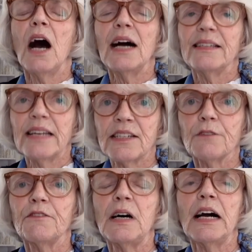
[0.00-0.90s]

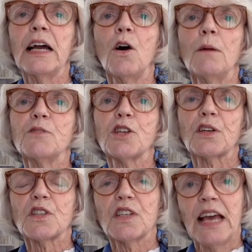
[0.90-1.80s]
identify
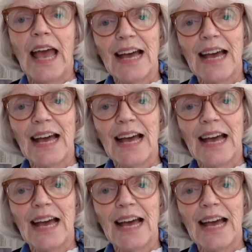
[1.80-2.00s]
objects